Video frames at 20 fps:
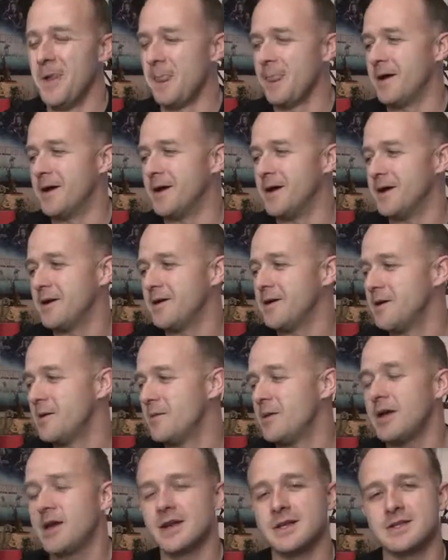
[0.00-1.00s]
But
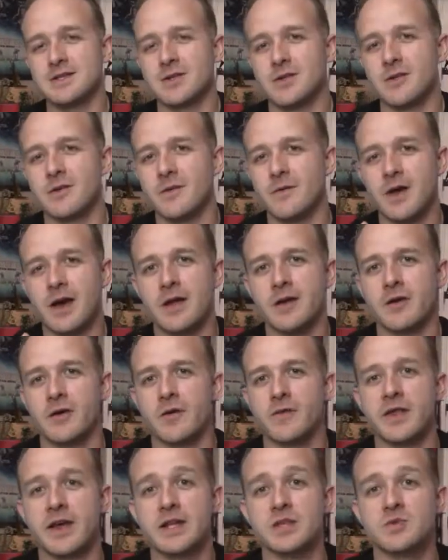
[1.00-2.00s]
yeah, so I don't know
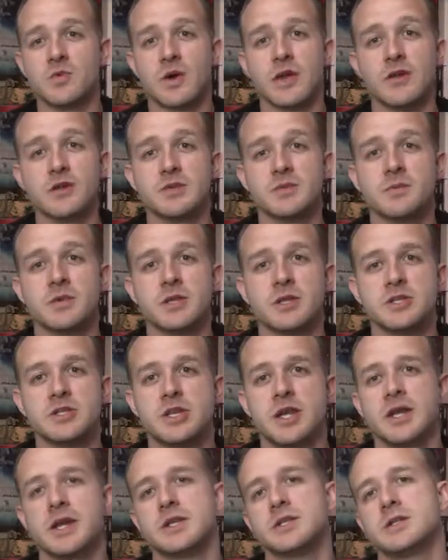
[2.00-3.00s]
if that's why there's been a
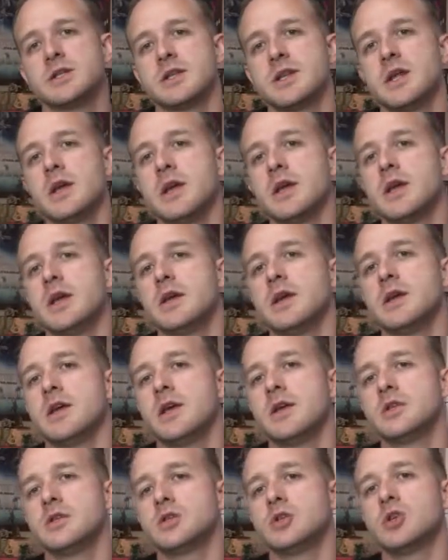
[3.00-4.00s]
change
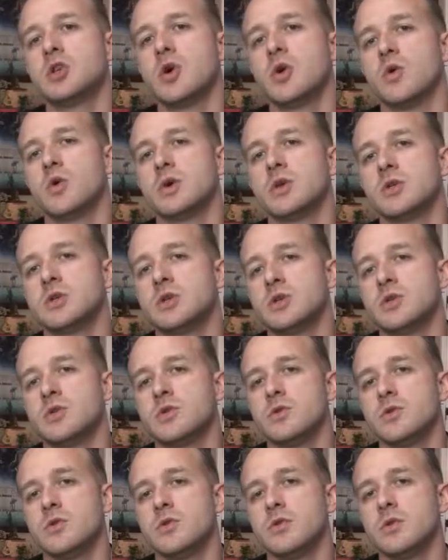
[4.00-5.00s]
in just going
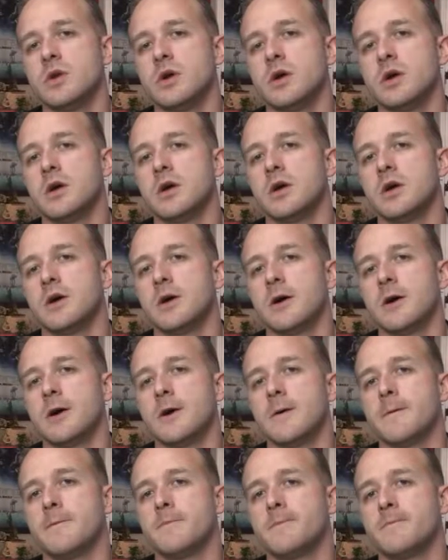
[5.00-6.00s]
to
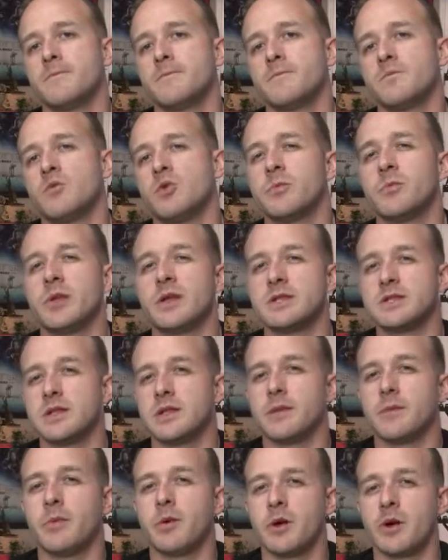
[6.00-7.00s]
replacing
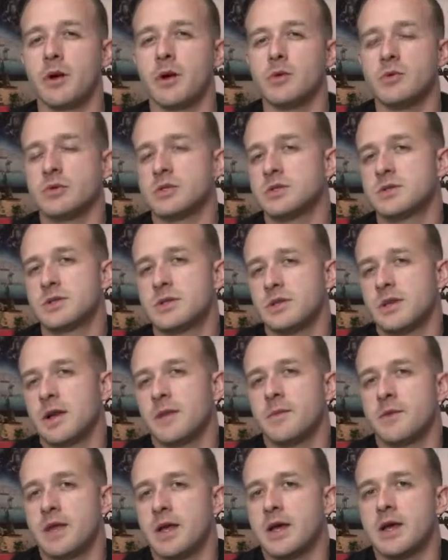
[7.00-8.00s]
the part, which
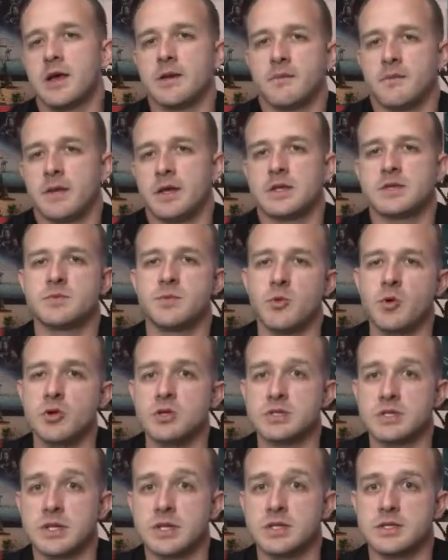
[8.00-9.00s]
that makes more
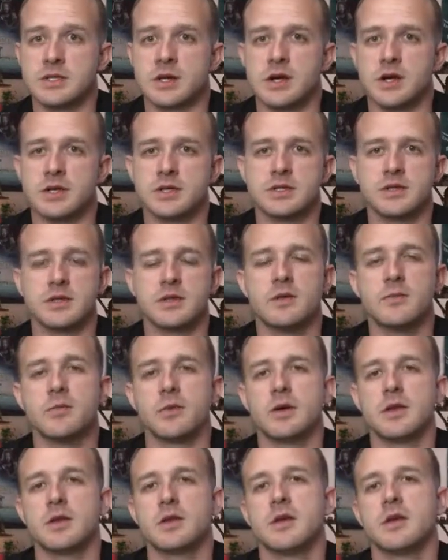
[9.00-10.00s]
sense honestly. But